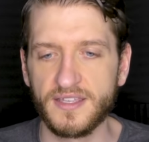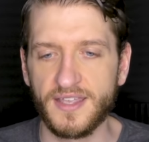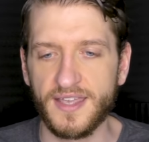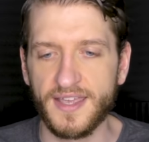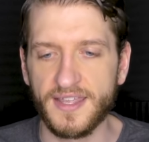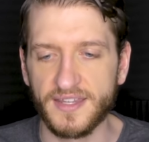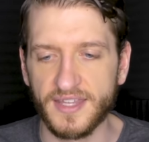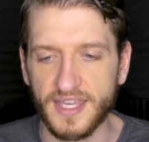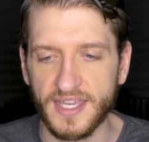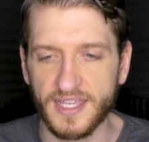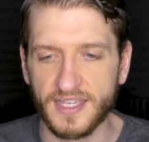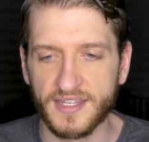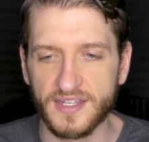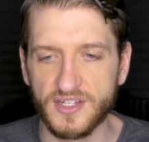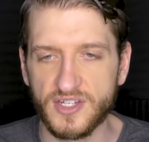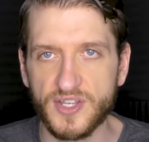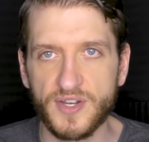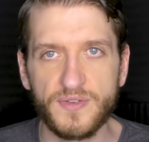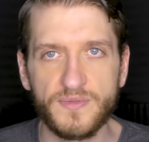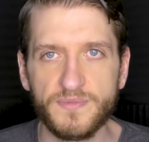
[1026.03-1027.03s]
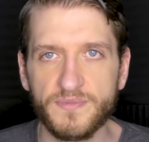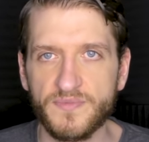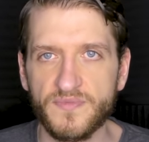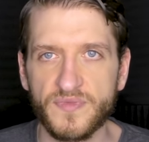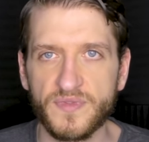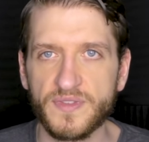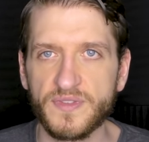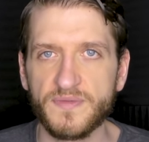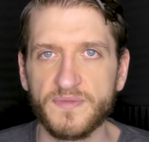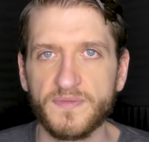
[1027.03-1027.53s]
And like, don't
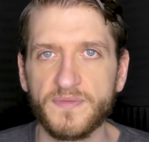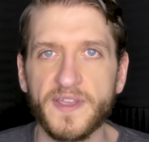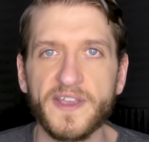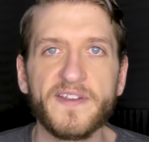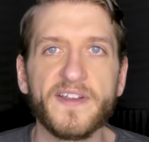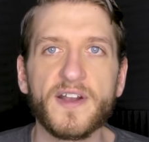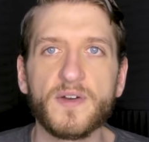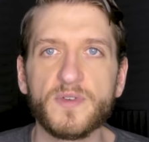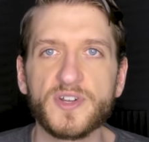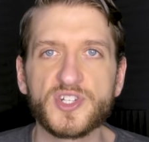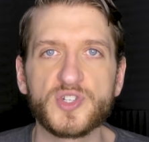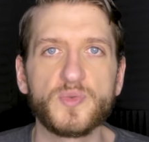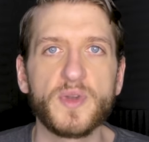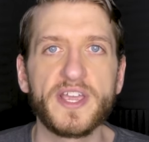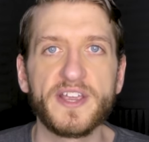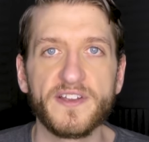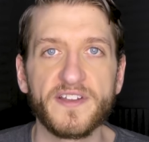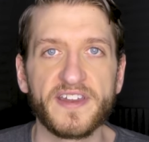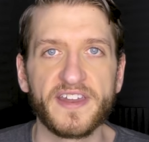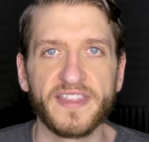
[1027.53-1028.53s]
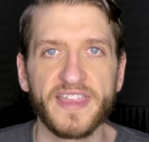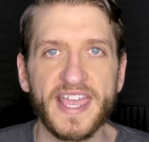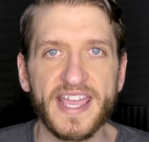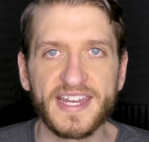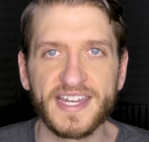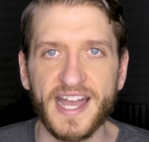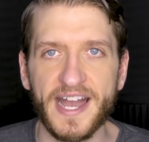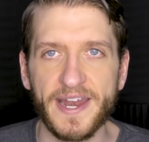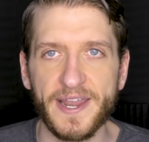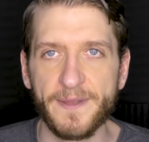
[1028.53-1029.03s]
figure out which way you're going to
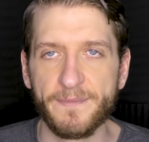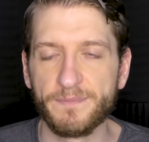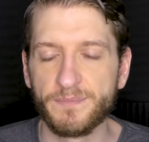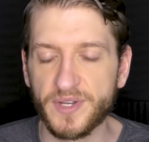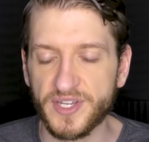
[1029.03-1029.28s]
land on it,